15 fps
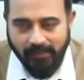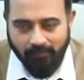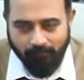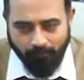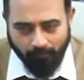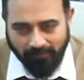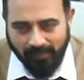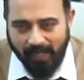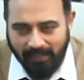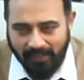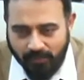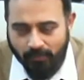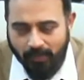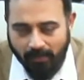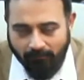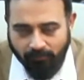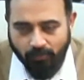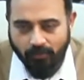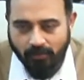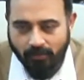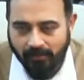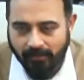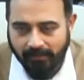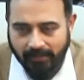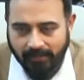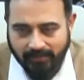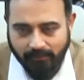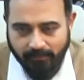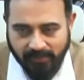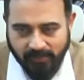For that, you'll have to learn and get
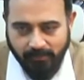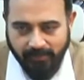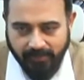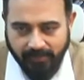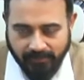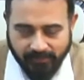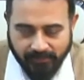some experience.